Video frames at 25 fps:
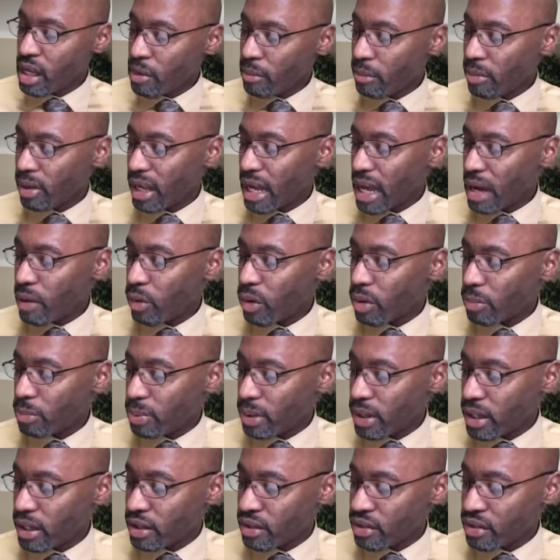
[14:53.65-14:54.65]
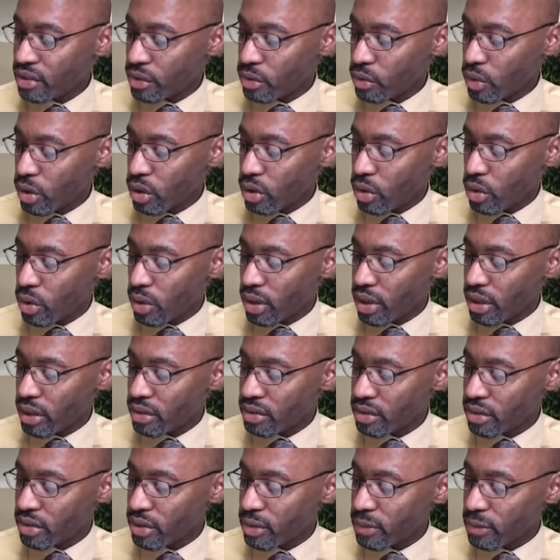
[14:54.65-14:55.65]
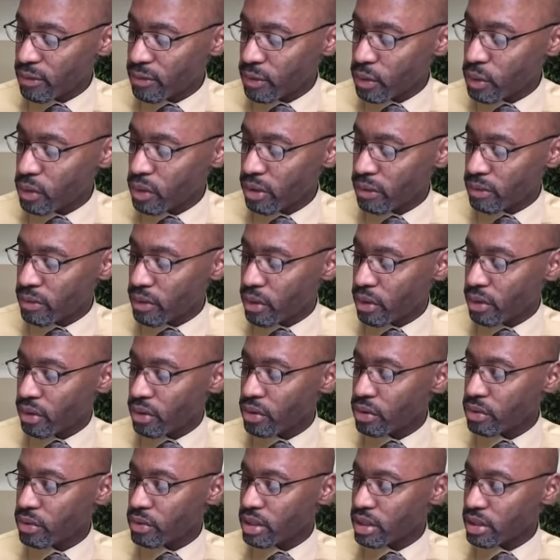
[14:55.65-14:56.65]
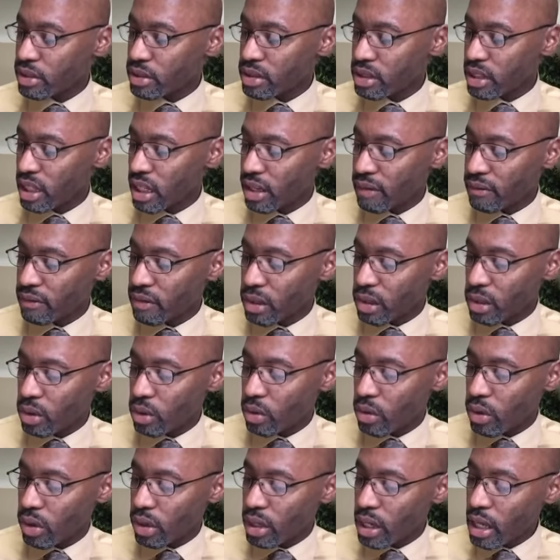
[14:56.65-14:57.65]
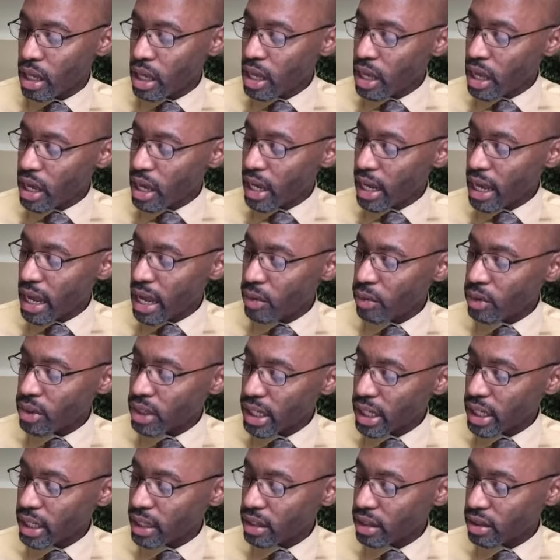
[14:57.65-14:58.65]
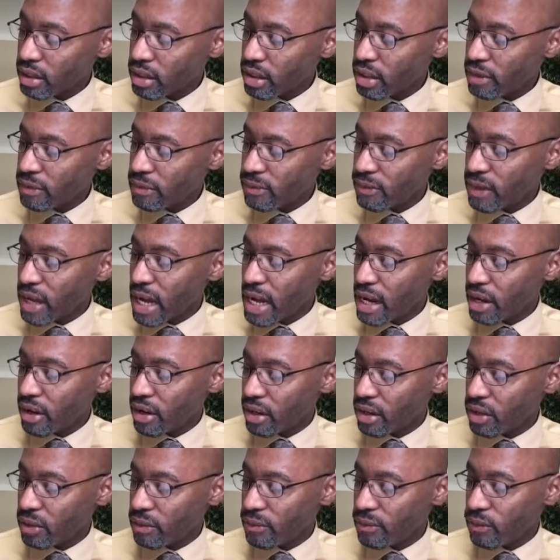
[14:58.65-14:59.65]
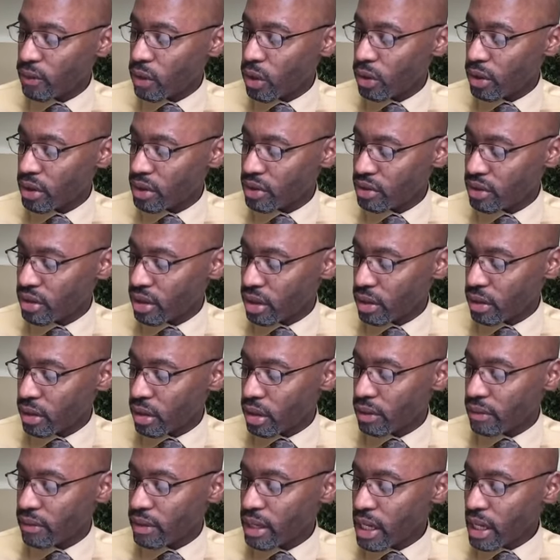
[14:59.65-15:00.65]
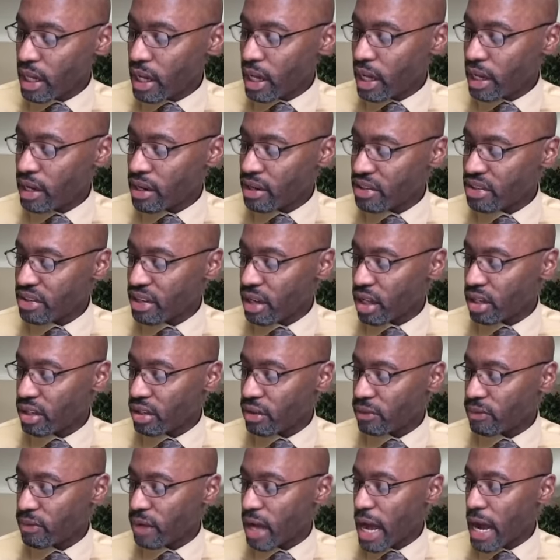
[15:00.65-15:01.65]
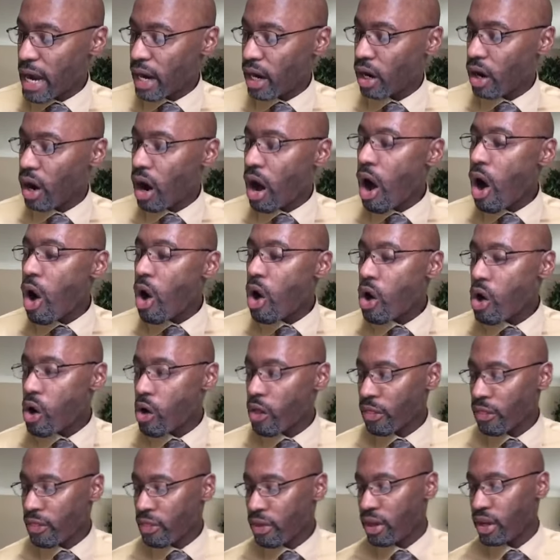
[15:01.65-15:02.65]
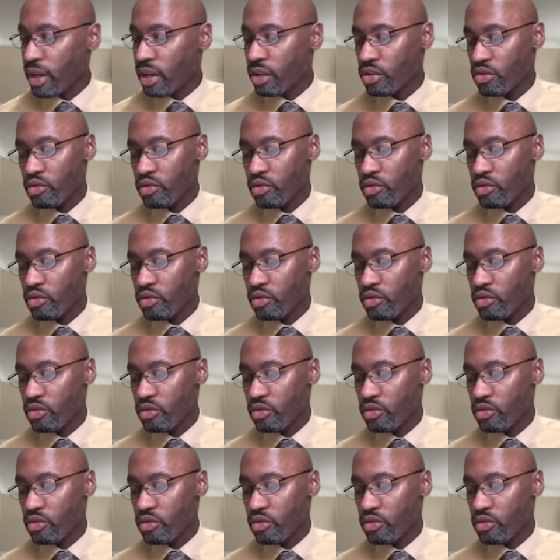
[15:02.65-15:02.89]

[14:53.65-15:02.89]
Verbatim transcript: But I will punish you according to the fruit of your doing, saith the Lord. And I will kindle a fire in the forest thereof, and it shall devour all things